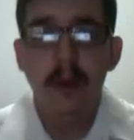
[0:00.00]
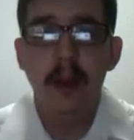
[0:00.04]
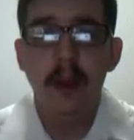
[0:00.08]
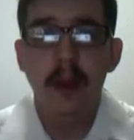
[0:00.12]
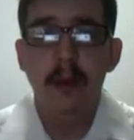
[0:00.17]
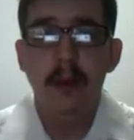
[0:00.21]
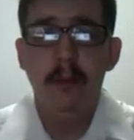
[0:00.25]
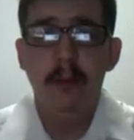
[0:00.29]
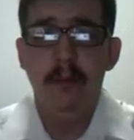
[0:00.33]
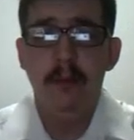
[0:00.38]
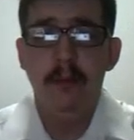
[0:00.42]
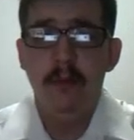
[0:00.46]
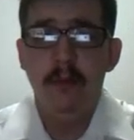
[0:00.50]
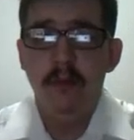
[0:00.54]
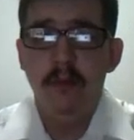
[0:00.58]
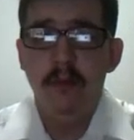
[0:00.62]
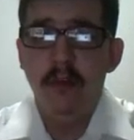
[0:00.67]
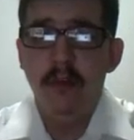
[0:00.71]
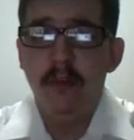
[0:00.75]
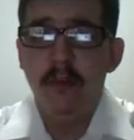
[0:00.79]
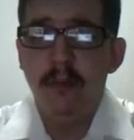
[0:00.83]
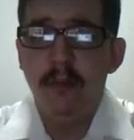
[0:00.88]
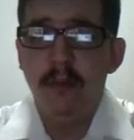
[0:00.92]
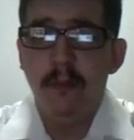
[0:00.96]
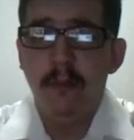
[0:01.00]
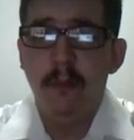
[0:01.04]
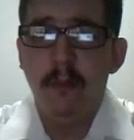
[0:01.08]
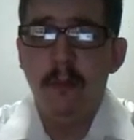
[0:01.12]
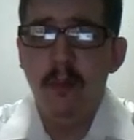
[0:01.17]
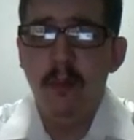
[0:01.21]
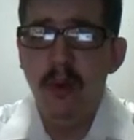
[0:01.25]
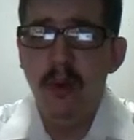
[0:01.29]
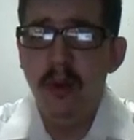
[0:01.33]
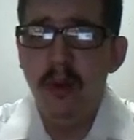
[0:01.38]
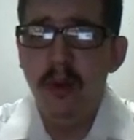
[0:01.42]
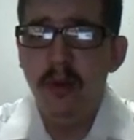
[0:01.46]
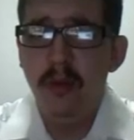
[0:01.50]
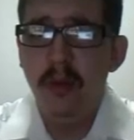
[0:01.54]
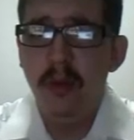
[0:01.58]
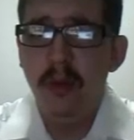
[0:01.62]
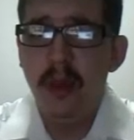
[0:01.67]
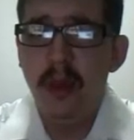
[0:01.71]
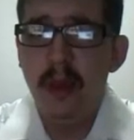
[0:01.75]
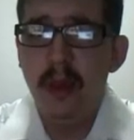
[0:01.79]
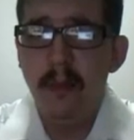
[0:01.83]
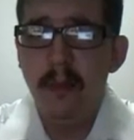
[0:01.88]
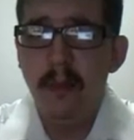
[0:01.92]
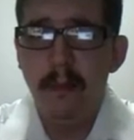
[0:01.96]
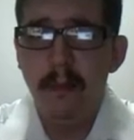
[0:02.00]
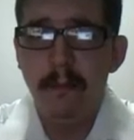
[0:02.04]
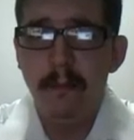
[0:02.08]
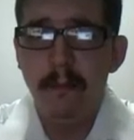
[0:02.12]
it just really